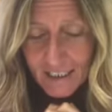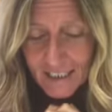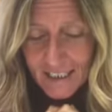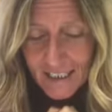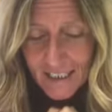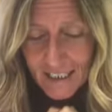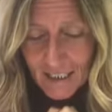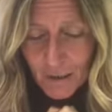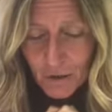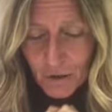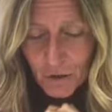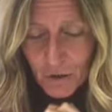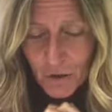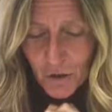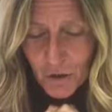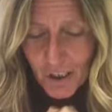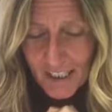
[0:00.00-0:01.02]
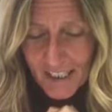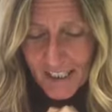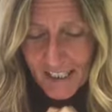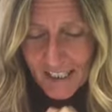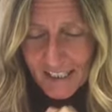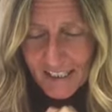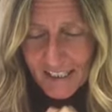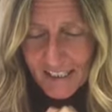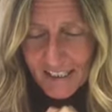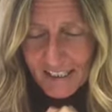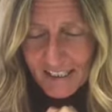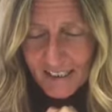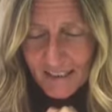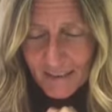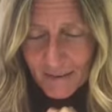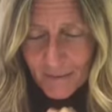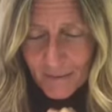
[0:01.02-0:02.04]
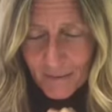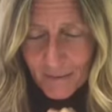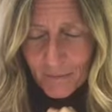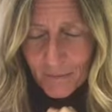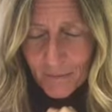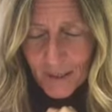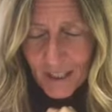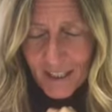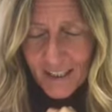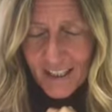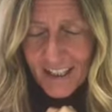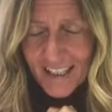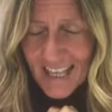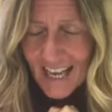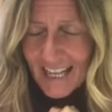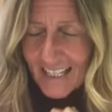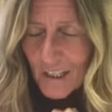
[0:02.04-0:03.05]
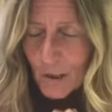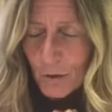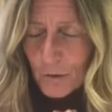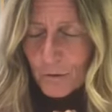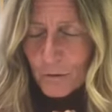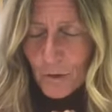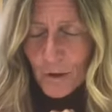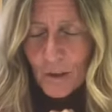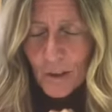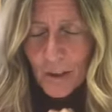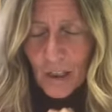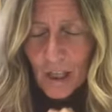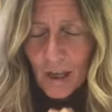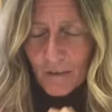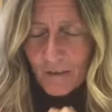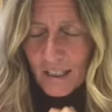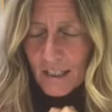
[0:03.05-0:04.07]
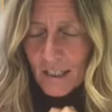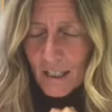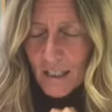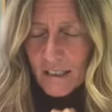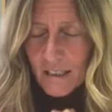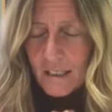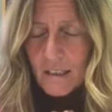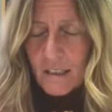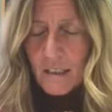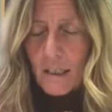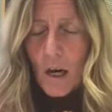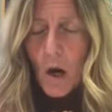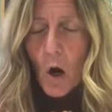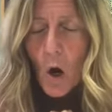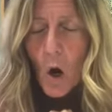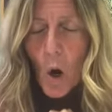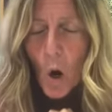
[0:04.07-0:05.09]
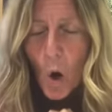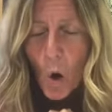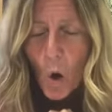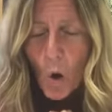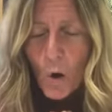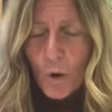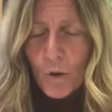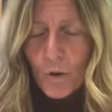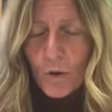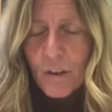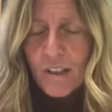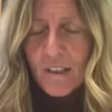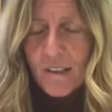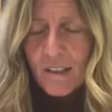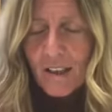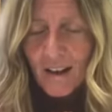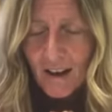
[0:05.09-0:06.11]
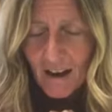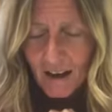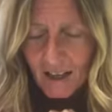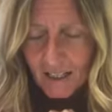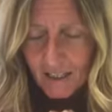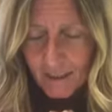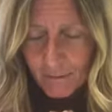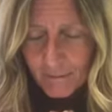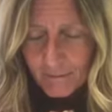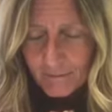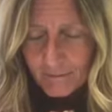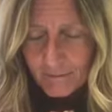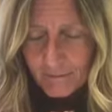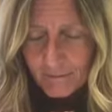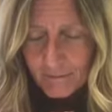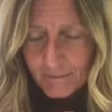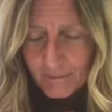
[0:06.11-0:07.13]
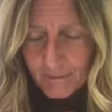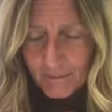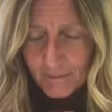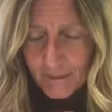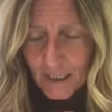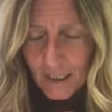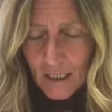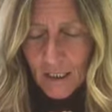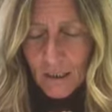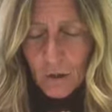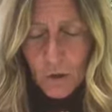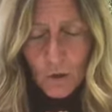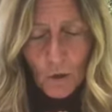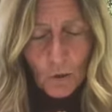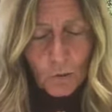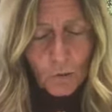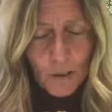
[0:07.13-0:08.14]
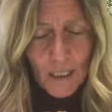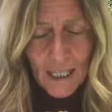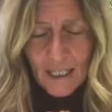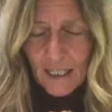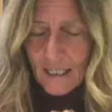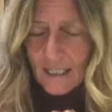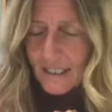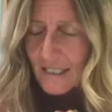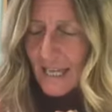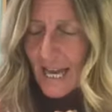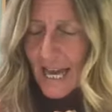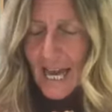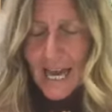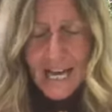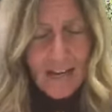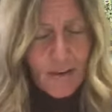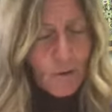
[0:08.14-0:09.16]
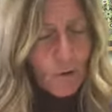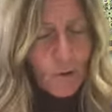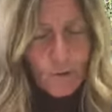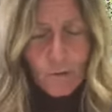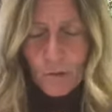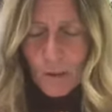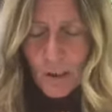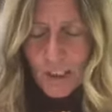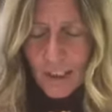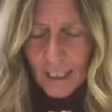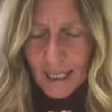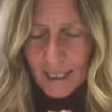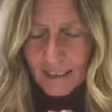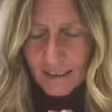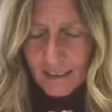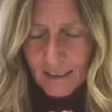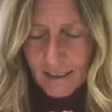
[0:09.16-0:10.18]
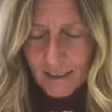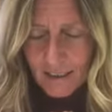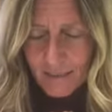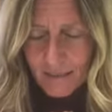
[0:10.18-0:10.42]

Dear Jesus, thank you for loving us all the time. Don't let us ever forget.